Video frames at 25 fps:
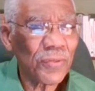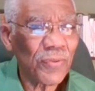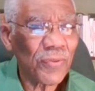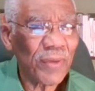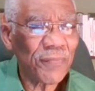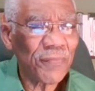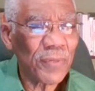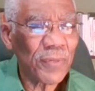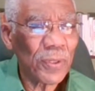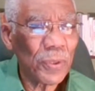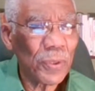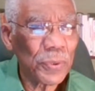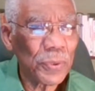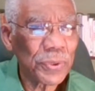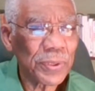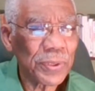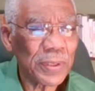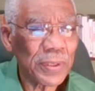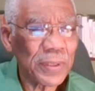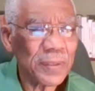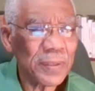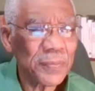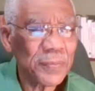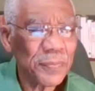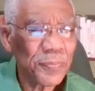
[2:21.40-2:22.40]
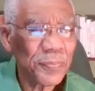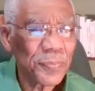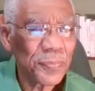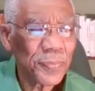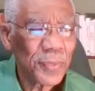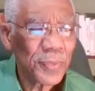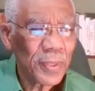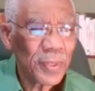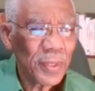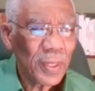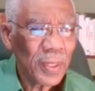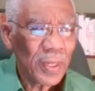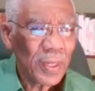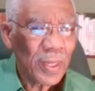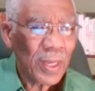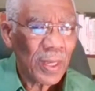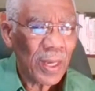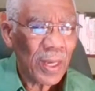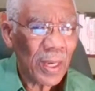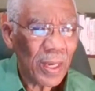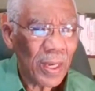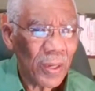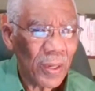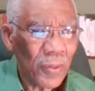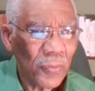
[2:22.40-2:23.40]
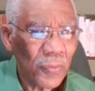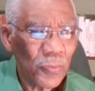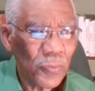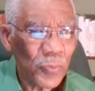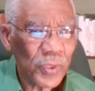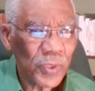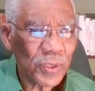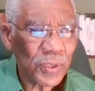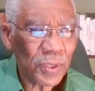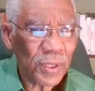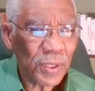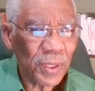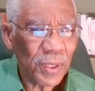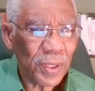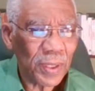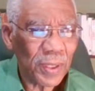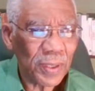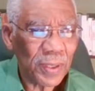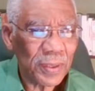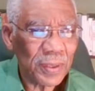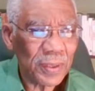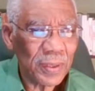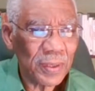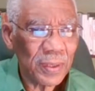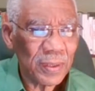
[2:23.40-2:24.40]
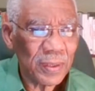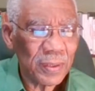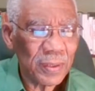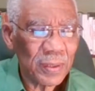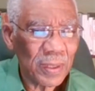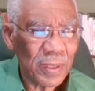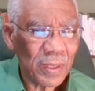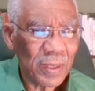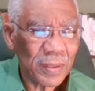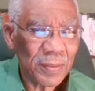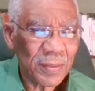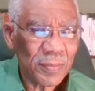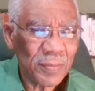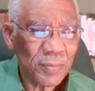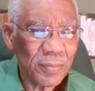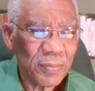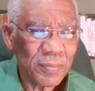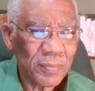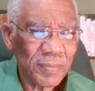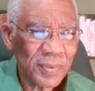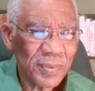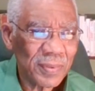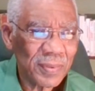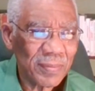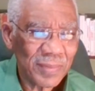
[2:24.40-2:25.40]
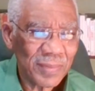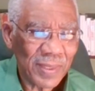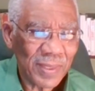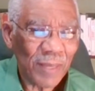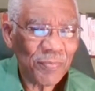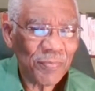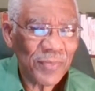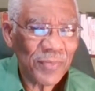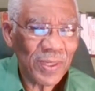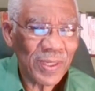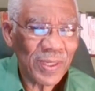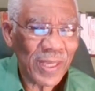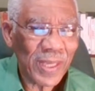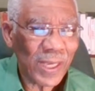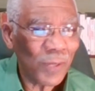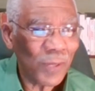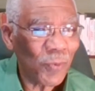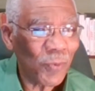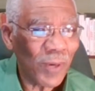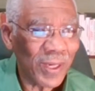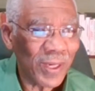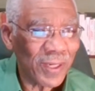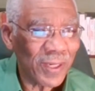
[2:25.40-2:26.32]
Revolution, which occurred in 1791.